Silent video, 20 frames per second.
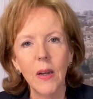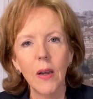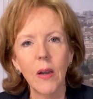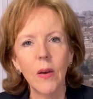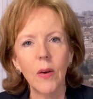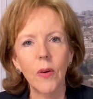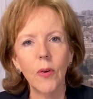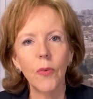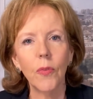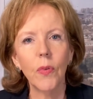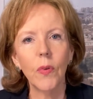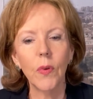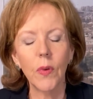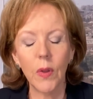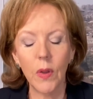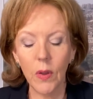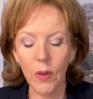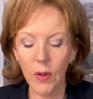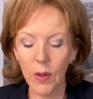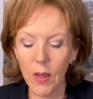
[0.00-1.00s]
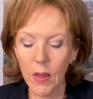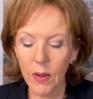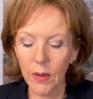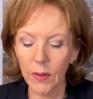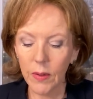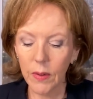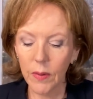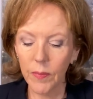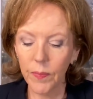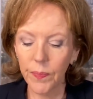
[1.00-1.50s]
of
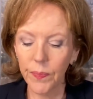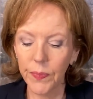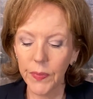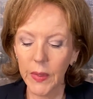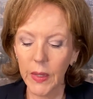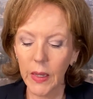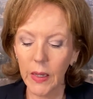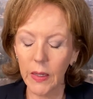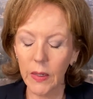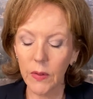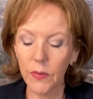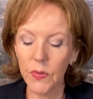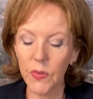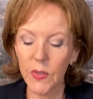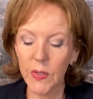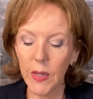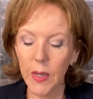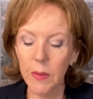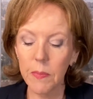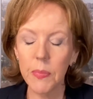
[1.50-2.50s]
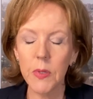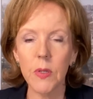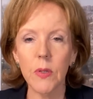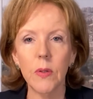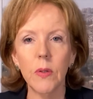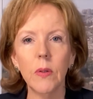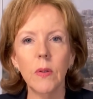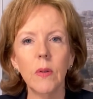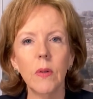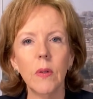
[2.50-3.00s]
Gideon, and of
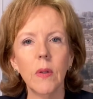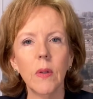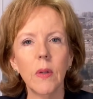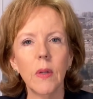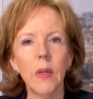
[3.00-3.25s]
Samson.